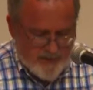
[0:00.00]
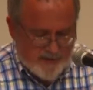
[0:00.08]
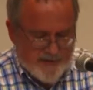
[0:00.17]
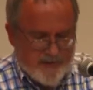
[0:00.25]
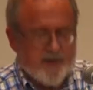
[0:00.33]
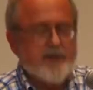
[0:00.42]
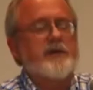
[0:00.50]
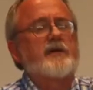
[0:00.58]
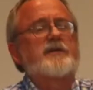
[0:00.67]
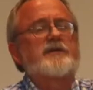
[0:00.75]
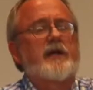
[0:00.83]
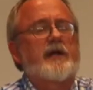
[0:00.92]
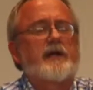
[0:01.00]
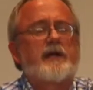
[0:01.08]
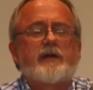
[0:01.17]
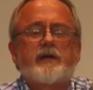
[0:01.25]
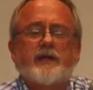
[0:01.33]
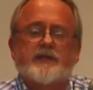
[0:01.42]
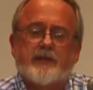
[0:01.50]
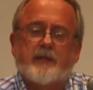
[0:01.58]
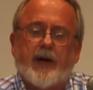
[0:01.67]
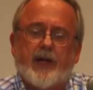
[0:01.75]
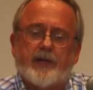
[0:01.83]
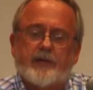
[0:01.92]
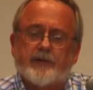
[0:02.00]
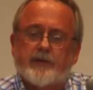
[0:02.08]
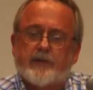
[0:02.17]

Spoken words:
It's not the years, honey. It's the mileage.